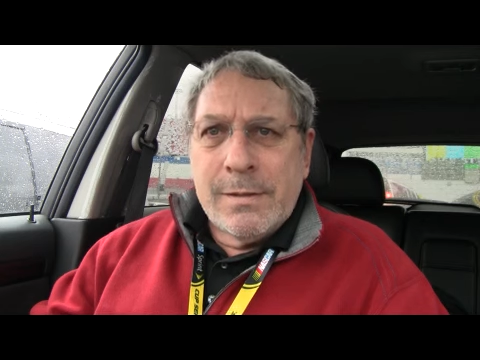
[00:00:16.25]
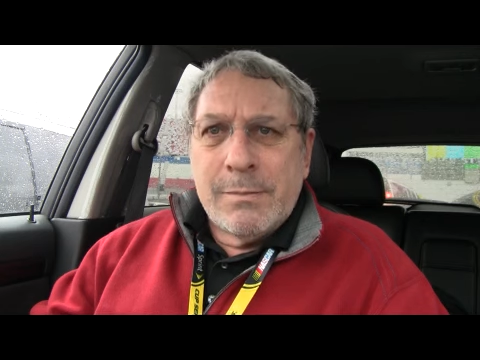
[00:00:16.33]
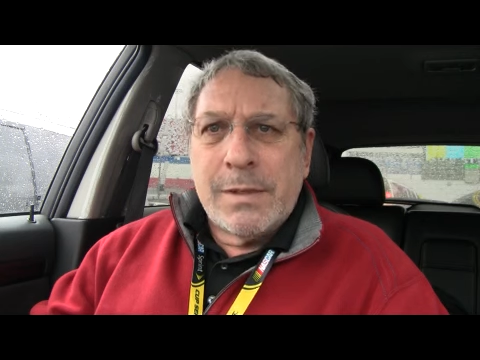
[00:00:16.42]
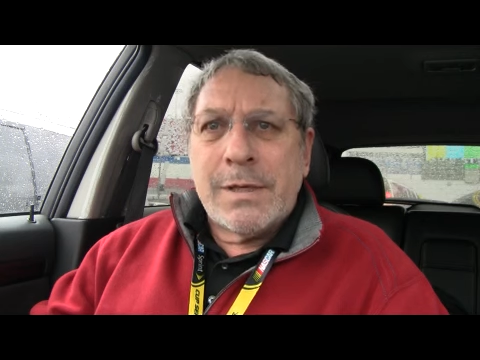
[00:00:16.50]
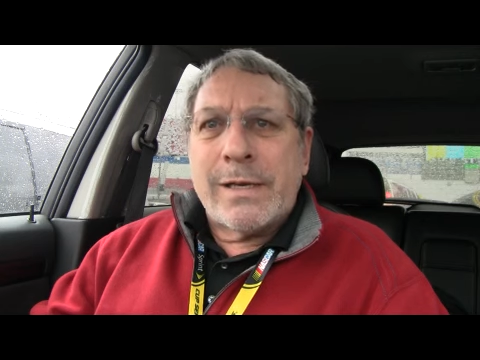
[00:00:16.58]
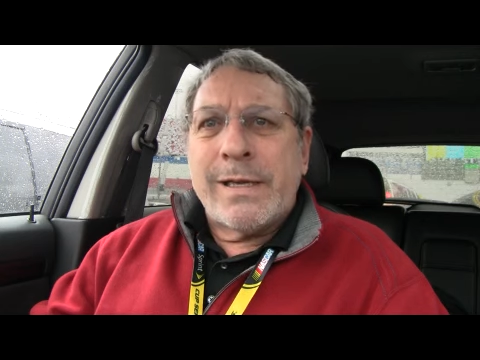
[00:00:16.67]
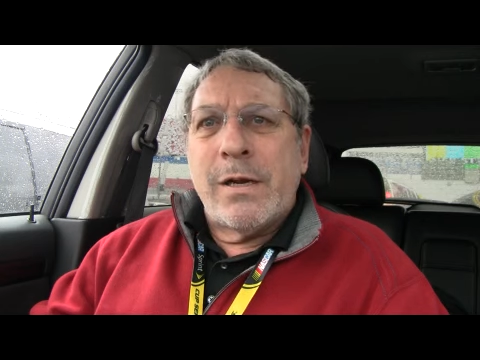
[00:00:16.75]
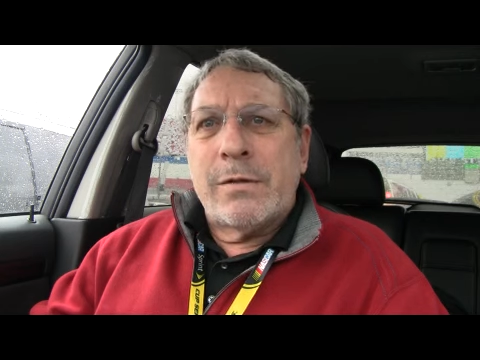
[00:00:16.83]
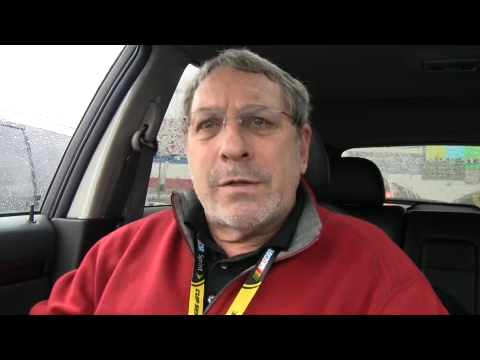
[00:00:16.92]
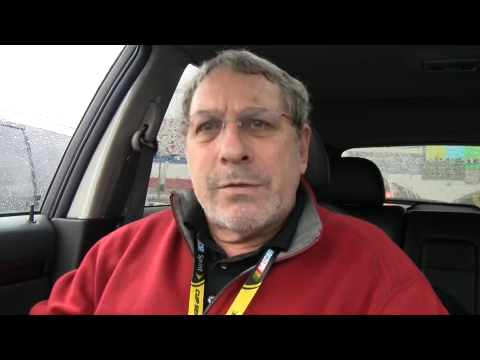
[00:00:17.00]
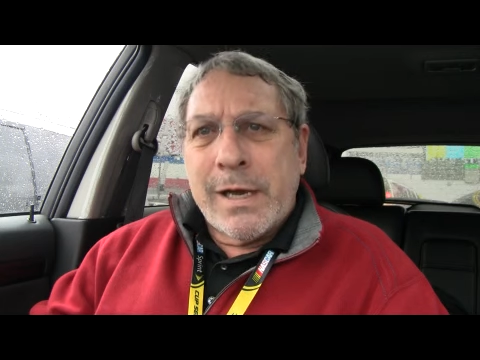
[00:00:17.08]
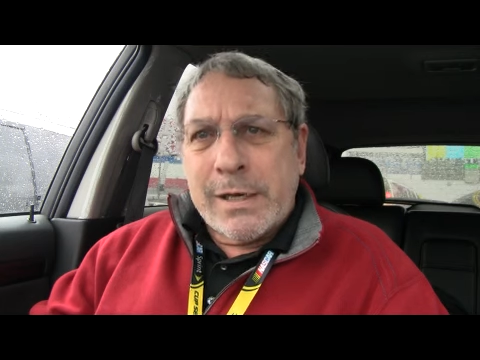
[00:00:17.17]
Might not get on
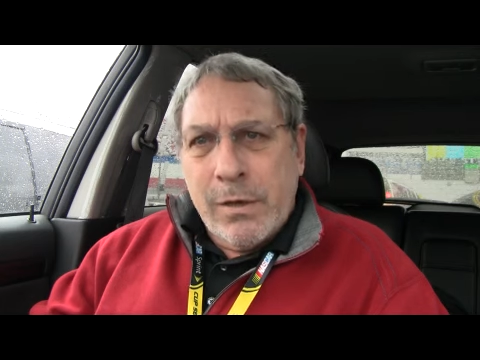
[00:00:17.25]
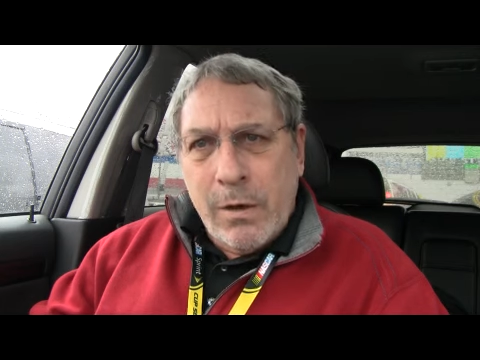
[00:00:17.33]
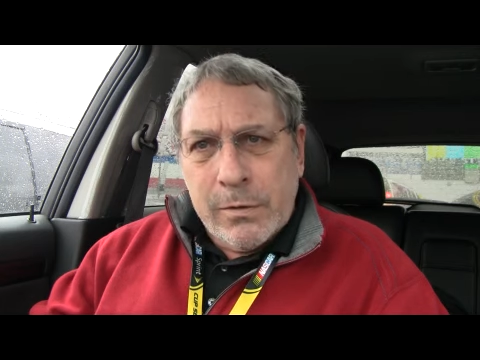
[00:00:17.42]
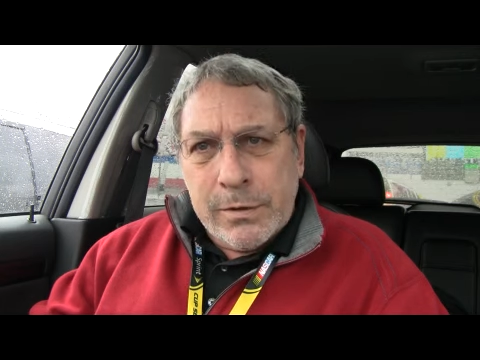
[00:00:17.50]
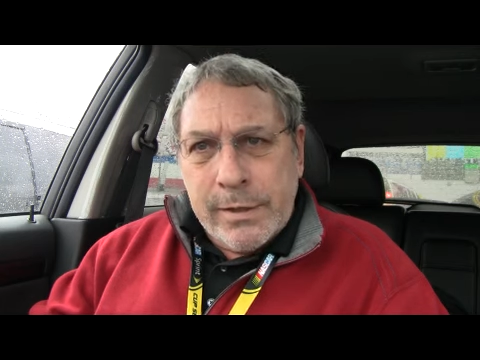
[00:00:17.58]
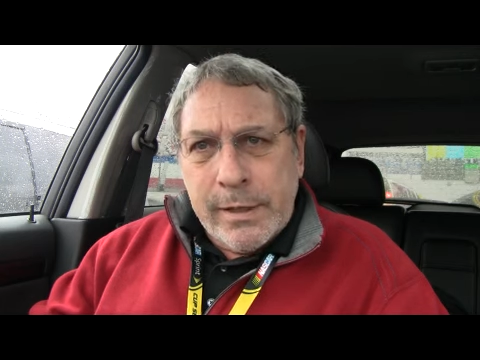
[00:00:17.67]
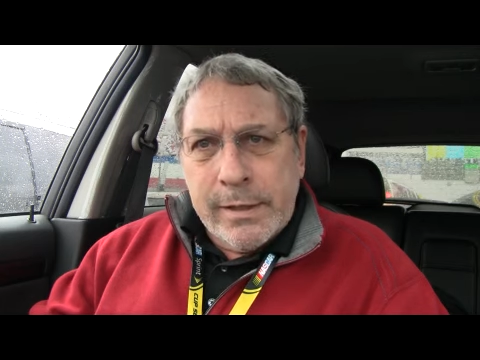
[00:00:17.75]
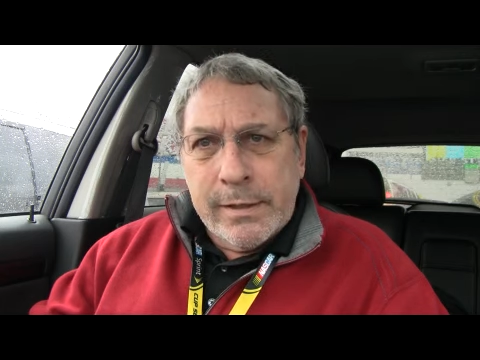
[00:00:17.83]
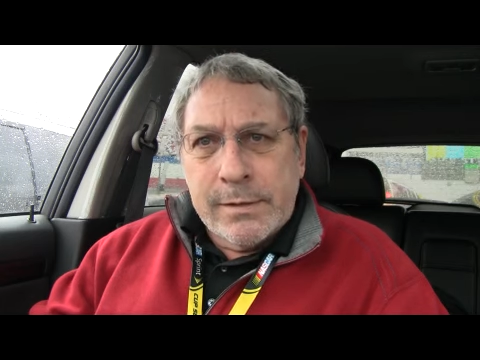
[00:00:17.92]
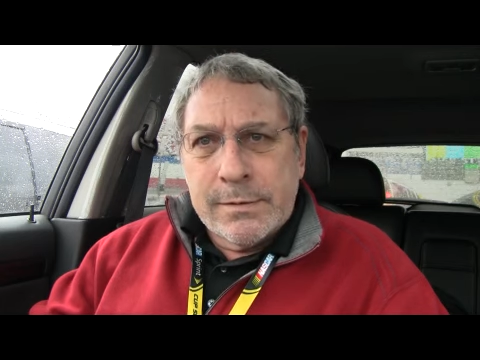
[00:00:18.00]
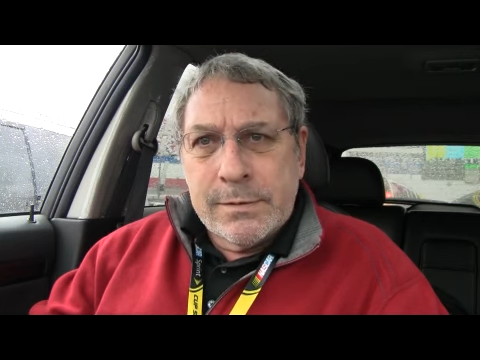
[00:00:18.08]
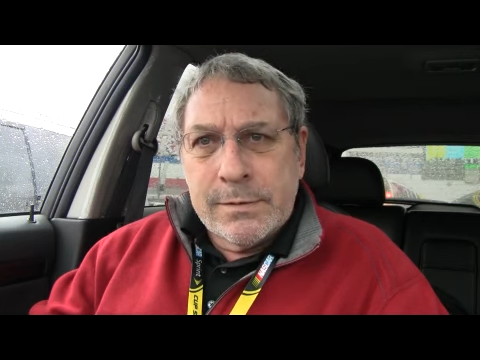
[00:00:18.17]
the track at all today.
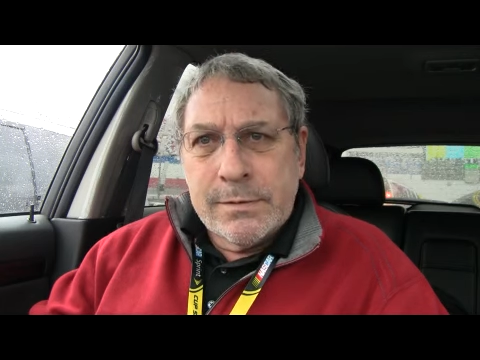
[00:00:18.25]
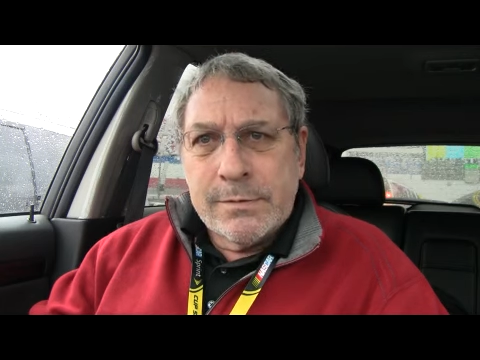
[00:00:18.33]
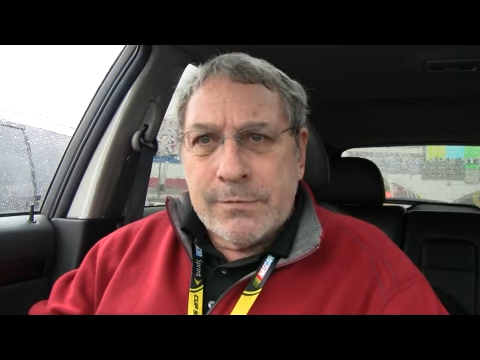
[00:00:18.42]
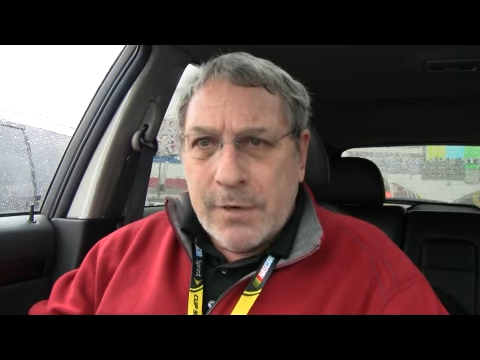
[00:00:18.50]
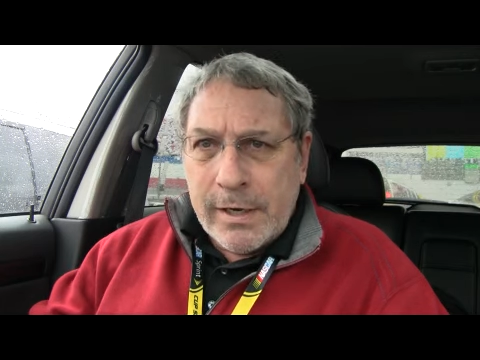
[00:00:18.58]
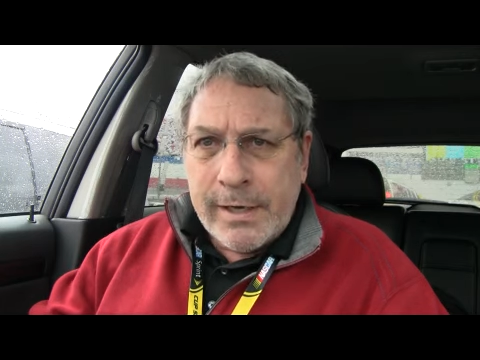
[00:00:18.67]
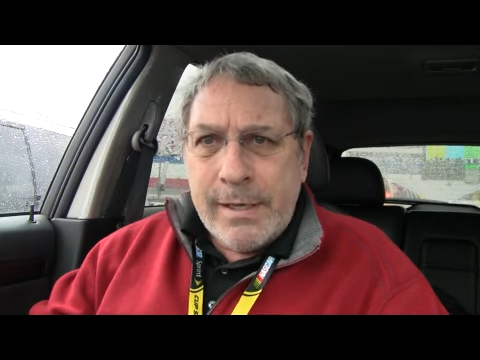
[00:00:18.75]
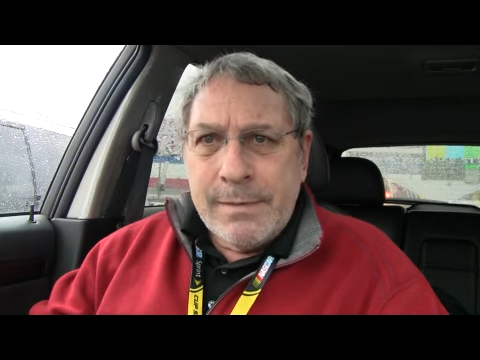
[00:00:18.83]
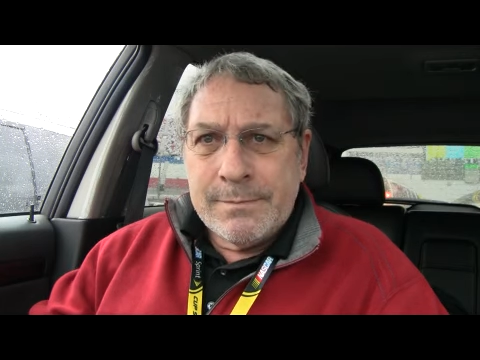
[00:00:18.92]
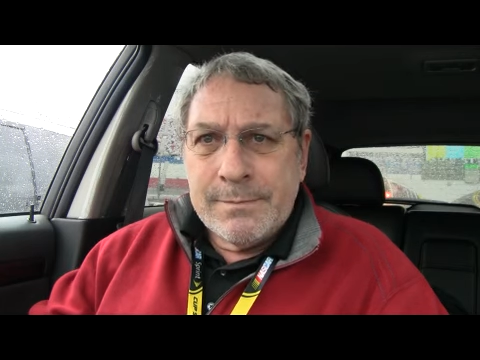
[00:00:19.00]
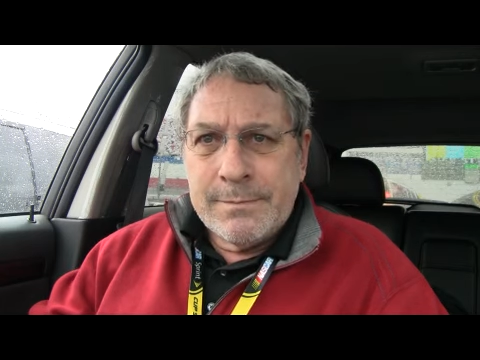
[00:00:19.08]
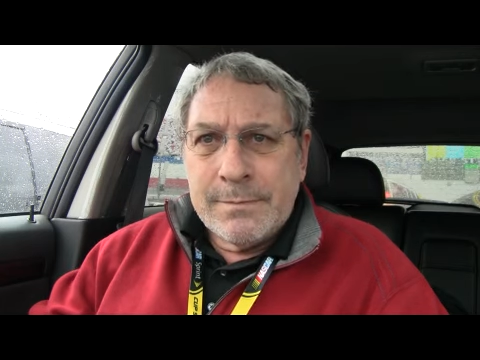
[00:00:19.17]
Friday,
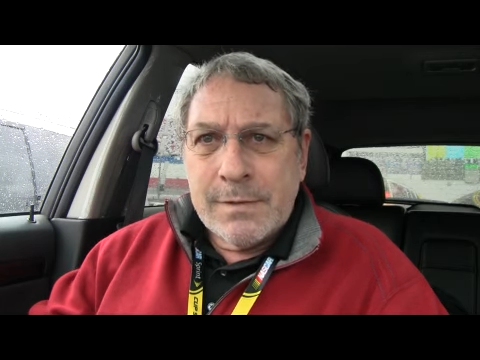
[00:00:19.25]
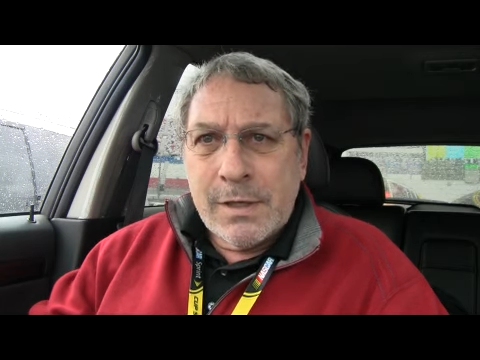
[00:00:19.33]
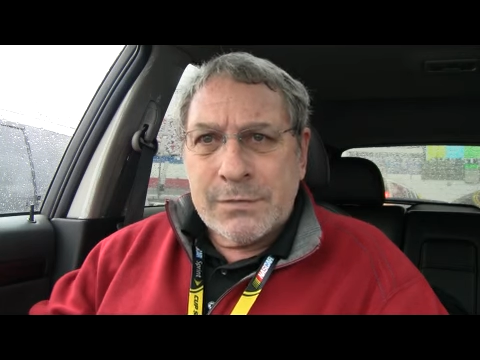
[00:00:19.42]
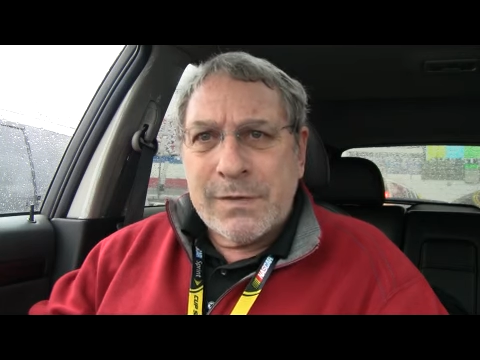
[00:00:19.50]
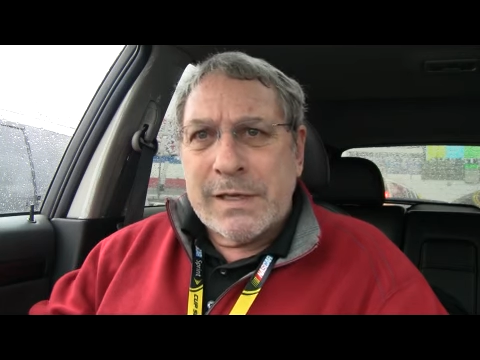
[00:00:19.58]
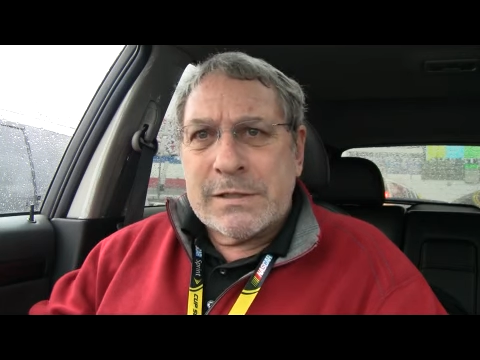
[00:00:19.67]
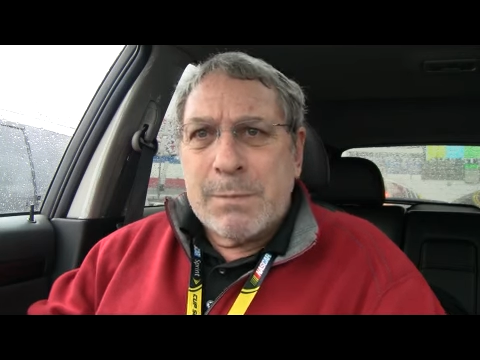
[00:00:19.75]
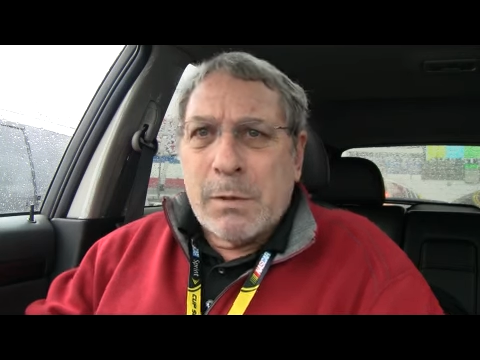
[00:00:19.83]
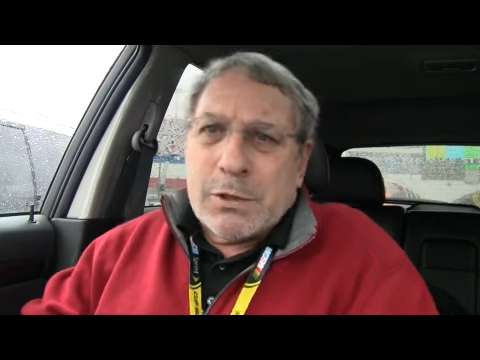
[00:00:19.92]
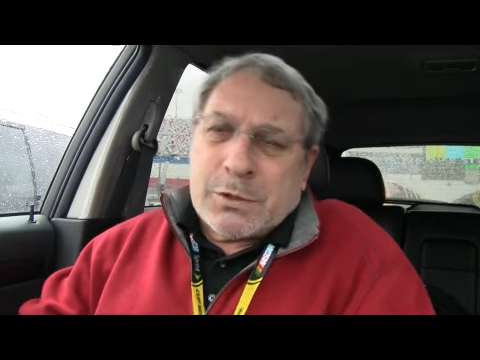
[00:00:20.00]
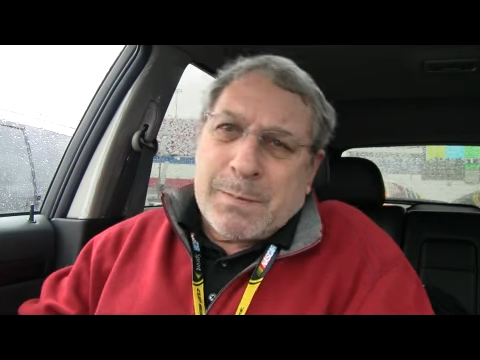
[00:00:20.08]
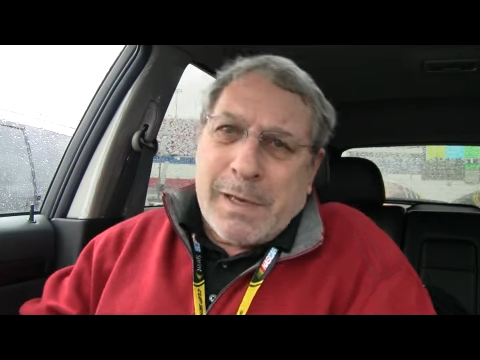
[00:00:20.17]
Las Vegas
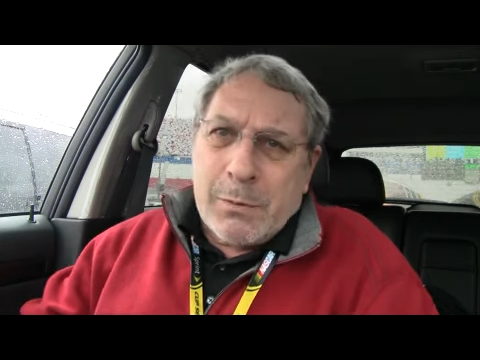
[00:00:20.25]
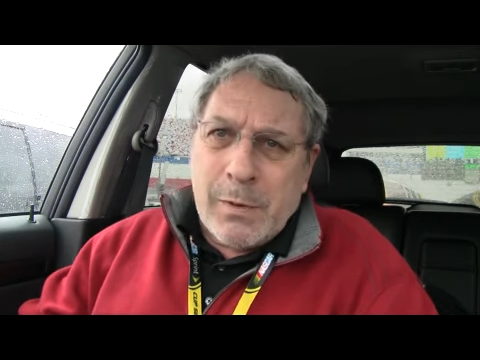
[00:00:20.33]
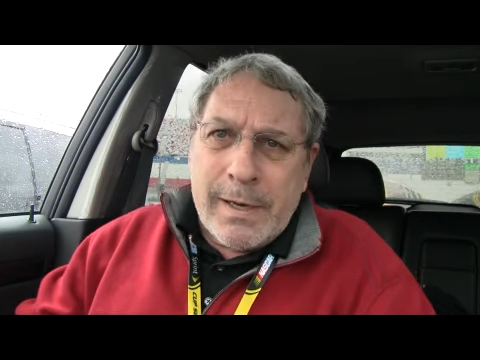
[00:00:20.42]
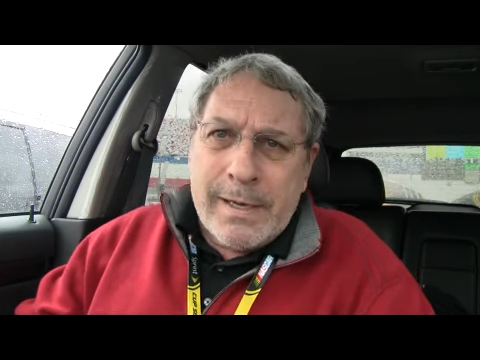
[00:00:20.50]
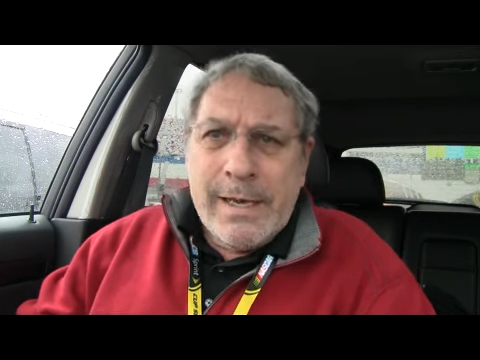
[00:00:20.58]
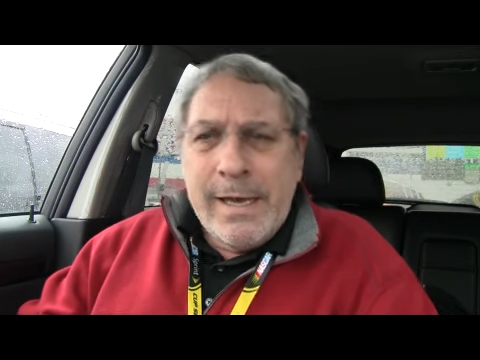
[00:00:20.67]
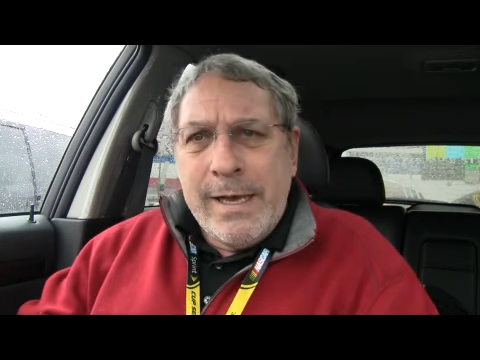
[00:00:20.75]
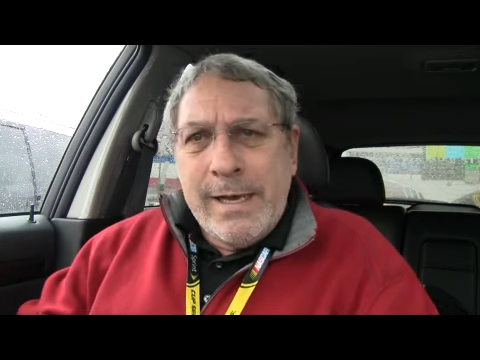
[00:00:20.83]
Motor Speedway,